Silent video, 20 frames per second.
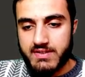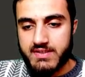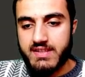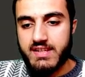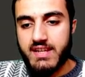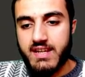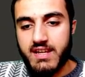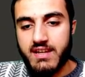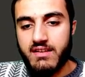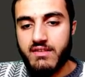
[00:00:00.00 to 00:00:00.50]
you can
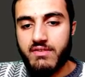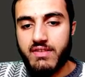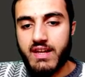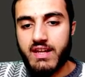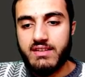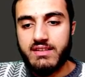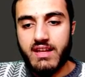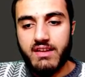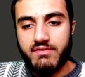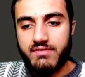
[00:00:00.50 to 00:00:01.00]
see here
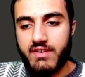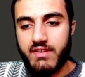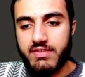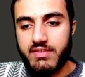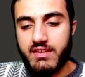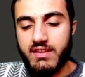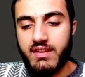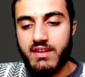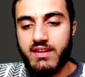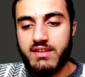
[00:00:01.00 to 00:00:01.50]
that
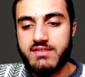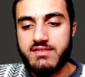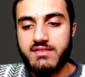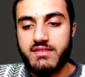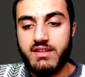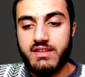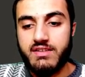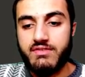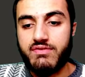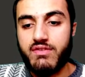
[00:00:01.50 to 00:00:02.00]
everything
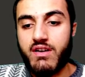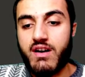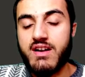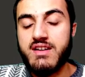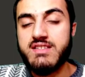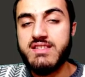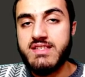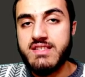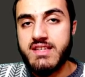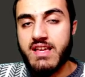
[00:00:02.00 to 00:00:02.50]
is ready for
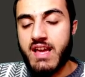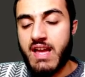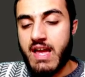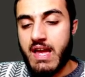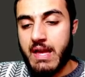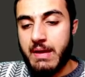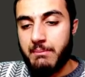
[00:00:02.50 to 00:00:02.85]
us